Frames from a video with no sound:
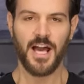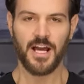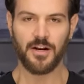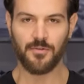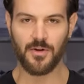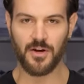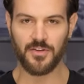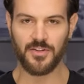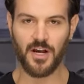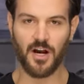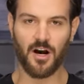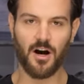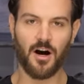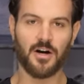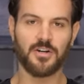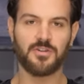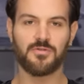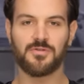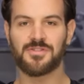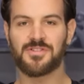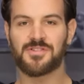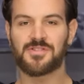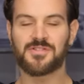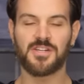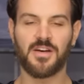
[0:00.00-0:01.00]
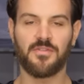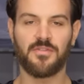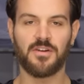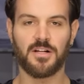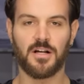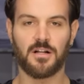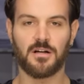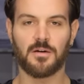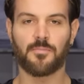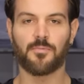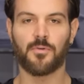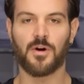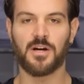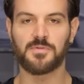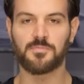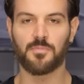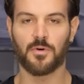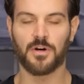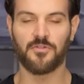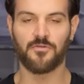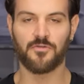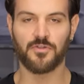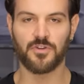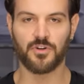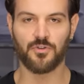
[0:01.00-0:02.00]
and around the $170 price
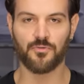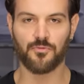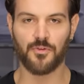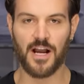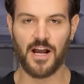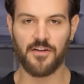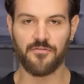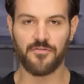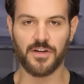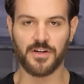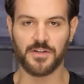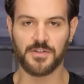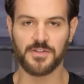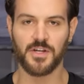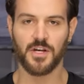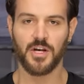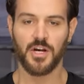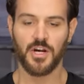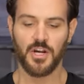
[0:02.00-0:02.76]
point for the graphics.